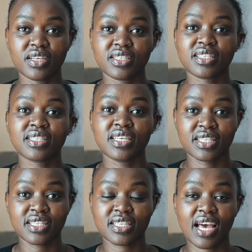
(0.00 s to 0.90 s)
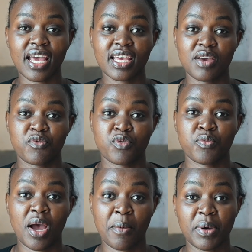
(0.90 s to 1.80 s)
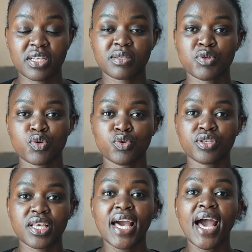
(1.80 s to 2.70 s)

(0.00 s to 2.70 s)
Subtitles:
since I came from campus because